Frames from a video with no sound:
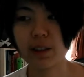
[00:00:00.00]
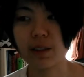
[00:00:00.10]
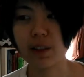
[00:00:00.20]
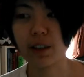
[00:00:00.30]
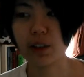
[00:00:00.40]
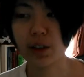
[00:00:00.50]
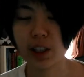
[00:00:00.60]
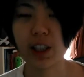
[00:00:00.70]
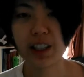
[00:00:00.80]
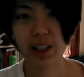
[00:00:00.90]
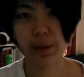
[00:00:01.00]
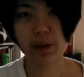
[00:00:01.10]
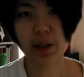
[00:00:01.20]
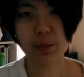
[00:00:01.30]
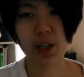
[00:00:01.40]
using the academic
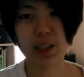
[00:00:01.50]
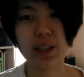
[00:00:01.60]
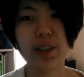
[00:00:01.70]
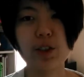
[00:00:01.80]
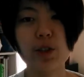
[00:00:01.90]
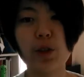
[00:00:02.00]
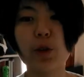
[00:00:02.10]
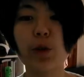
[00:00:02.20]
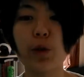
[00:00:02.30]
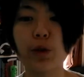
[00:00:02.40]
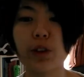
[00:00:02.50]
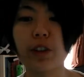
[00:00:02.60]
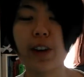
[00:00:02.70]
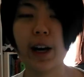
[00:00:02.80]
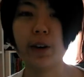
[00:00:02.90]
writing process to sort of
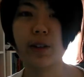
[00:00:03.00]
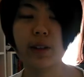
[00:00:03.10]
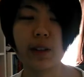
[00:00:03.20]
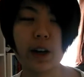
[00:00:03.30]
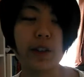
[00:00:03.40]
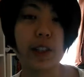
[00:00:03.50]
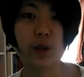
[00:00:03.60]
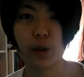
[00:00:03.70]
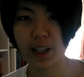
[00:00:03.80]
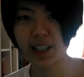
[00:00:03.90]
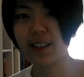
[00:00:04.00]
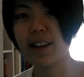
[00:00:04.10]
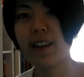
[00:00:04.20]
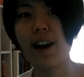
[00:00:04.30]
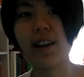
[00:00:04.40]
how you can translate
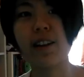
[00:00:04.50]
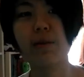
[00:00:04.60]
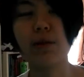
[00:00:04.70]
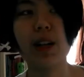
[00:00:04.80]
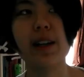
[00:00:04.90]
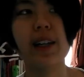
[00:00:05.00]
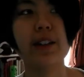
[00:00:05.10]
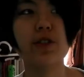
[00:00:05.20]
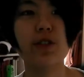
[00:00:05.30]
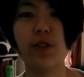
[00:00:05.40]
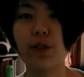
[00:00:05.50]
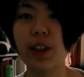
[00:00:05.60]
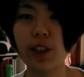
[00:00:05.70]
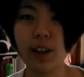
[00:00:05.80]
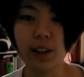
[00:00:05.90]
that and apply that to,
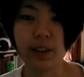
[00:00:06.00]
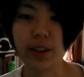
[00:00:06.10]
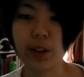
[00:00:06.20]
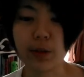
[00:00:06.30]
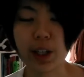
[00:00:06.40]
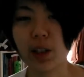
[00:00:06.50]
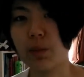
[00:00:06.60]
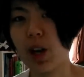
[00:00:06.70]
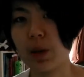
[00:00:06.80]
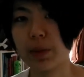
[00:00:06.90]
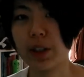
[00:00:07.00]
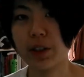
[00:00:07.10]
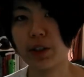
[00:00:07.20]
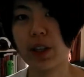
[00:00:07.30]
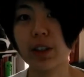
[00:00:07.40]
you know, writing a blog
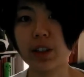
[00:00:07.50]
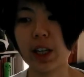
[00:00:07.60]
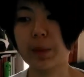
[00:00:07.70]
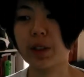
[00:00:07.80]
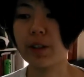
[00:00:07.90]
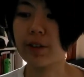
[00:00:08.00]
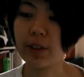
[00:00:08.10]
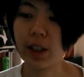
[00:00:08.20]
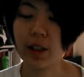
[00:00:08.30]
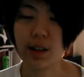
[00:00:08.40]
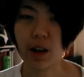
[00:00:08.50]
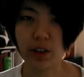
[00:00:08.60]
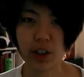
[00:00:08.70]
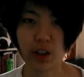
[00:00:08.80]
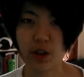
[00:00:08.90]
post or other types of
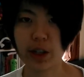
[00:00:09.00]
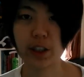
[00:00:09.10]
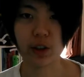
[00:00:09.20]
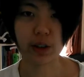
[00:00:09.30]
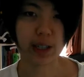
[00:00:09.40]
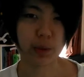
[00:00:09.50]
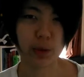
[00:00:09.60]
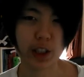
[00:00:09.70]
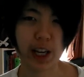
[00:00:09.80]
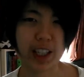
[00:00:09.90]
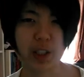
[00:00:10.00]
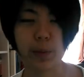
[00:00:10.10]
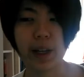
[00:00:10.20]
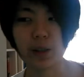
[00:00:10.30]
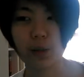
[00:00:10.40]
content creation that's more
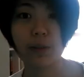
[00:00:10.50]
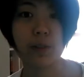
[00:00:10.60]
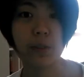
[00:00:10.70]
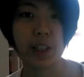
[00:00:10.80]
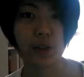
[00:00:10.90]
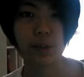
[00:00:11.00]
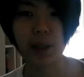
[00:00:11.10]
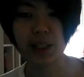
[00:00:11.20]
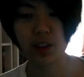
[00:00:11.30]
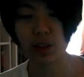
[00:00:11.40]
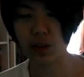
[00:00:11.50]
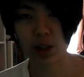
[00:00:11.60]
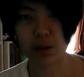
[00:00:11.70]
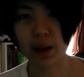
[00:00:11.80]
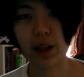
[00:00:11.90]
text-based or information-based, such
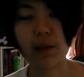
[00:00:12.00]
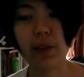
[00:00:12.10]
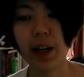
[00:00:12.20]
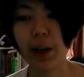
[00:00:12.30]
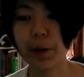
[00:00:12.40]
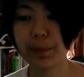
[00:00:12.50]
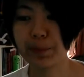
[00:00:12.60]
as making a video.